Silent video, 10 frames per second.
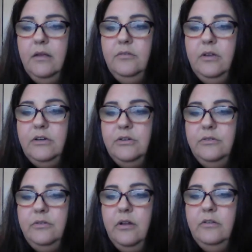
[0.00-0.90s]

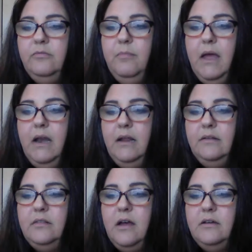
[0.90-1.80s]
Sexual assault of men
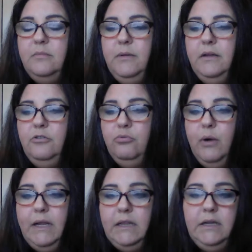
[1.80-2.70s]
is thought to be
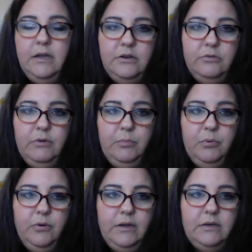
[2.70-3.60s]
greatly
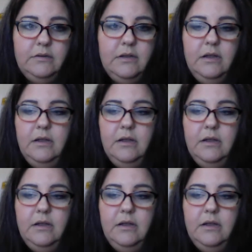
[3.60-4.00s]
underreported.